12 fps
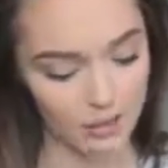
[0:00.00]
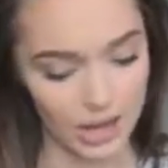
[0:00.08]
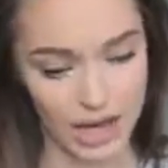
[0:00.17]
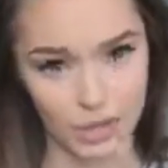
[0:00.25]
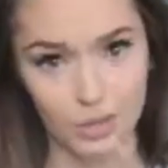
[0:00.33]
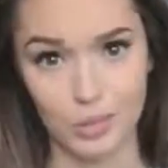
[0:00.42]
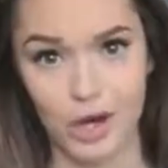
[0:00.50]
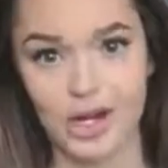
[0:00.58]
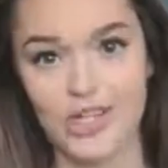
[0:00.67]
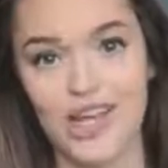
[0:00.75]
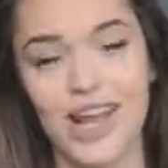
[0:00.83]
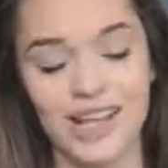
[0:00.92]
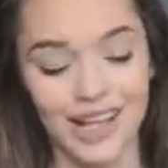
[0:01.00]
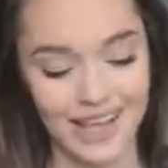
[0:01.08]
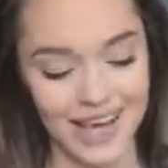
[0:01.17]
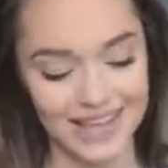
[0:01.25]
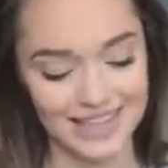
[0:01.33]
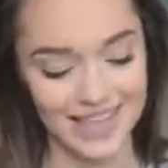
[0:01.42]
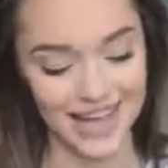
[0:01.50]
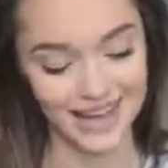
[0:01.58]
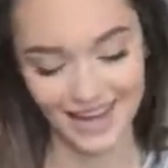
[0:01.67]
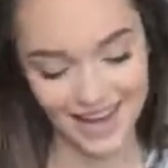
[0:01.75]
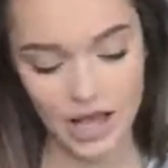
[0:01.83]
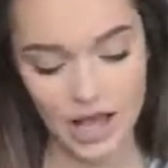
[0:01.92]
angle brush, like I said.
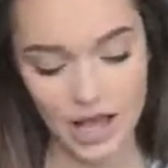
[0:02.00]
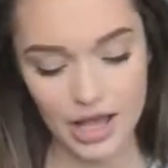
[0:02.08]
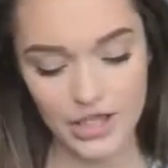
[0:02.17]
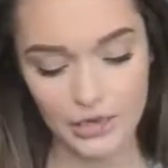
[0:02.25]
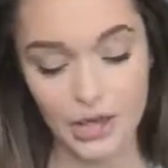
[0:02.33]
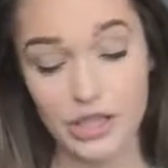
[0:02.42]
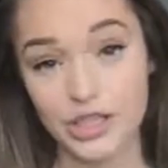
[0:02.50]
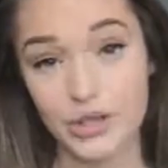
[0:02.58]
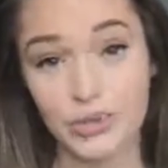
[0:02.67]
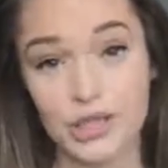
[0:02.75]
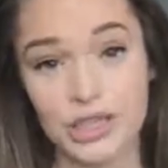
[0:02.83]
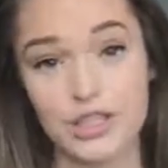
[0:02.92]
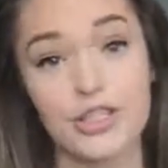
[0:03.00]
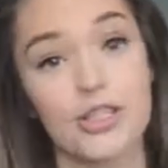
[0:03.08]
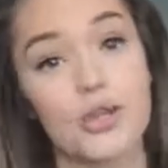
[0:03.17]
So I just use this